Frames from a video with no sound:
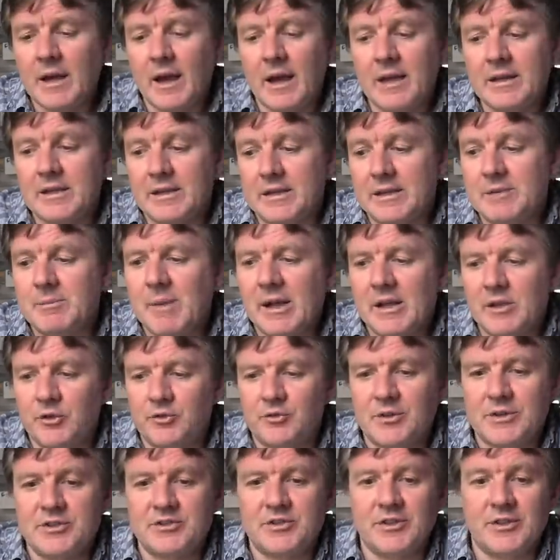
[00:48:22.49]
I emailed
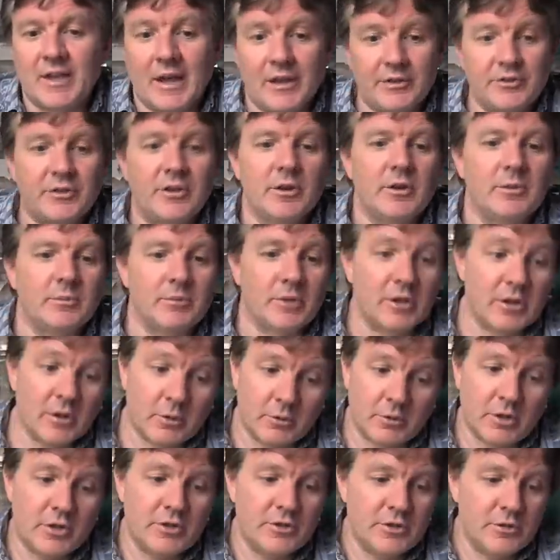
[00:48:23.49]
Richard asking him, you know,
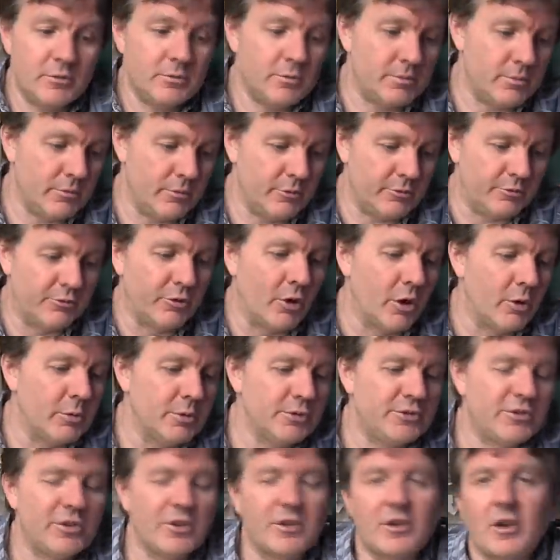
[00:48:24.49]
can you
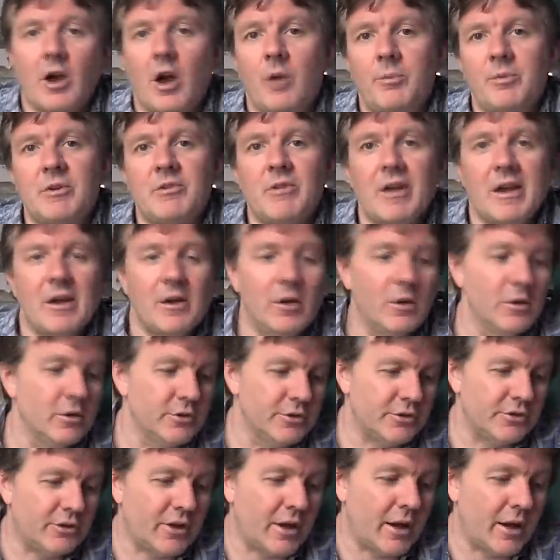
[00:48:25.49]
forward to the copyright holders?